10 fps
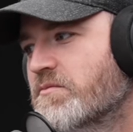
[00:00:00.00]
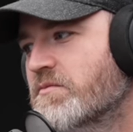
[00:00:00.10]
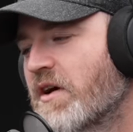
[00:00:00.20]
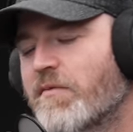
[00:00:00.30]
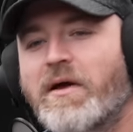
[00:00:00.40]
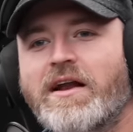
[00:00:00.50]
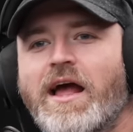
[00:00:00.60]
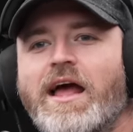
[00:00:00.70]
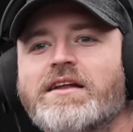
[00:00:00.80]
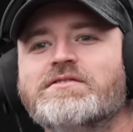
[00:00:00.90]
man, I
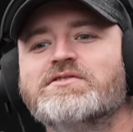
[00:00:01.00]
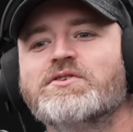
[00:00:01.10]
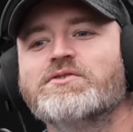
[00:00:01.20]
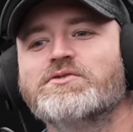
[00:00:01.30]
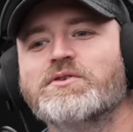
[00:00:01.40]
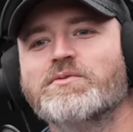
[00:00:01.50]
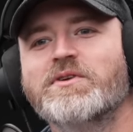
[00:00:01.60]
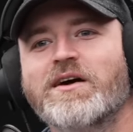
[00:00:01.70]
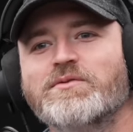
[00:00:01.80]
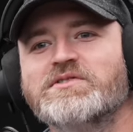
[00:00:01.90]
had a surgery
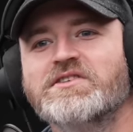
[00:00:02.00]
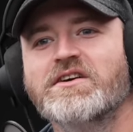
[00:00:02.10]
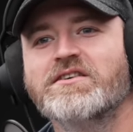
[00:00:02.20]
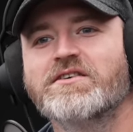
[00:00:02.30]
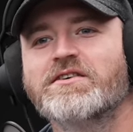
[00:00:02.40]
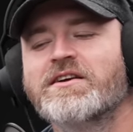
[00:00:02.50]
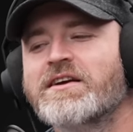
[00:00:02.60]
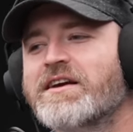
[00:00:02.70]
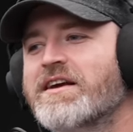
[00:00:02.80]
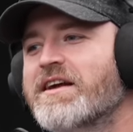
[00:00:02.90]
when I was younger
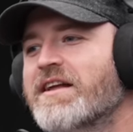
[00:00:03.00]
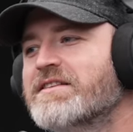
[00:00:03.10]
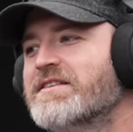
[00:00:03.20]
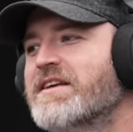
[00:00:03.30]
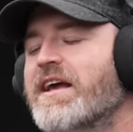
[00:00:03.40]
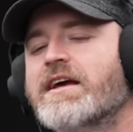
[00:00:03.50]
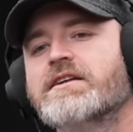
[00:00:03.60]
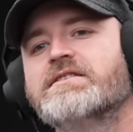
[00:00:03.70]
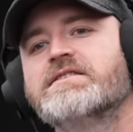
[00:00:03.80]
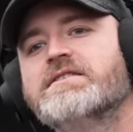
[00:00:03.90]
that they had
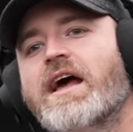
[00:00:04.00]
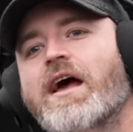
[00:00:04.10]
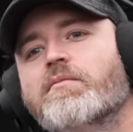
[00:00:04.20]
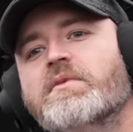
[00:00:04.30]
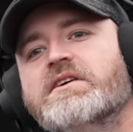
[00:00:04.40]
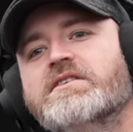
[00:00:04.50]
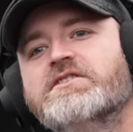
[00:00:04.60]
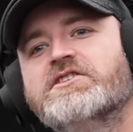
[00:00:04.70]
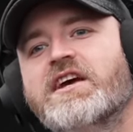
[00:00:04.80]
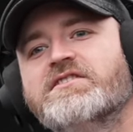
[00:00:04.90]
to stab me in the
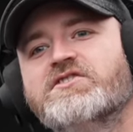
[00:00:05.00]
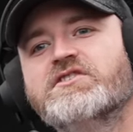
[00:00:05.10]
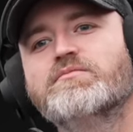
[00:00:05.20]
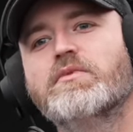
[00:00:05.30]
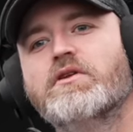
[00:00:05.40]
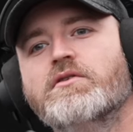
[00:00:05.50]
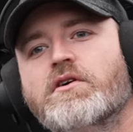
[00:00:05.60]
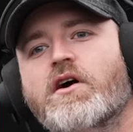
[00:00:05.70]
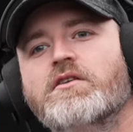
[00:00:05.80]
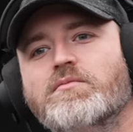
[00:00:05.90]
chest just below the
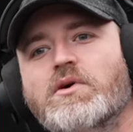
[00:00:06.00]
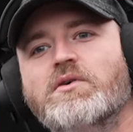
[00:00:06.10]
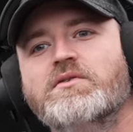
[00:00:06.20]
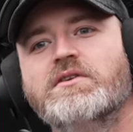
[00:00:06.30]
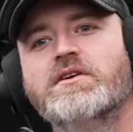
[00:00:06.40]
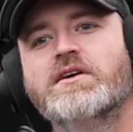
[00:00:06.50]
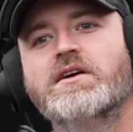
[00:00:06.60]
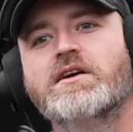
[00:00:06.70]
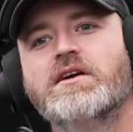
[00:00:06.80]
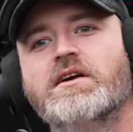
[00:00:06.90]
collarbone.
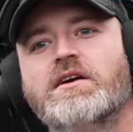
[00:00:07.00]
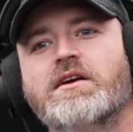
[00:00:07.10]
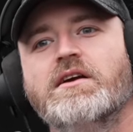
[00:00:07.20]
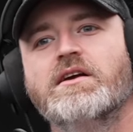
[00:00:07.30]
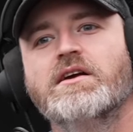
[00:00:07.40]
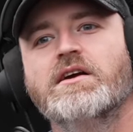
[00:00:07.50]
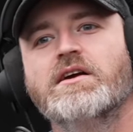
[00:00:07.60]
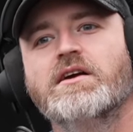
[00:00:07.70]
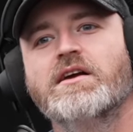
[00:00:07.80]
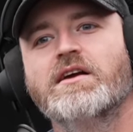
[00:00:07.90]
And you were
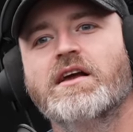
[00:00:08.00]
watching it?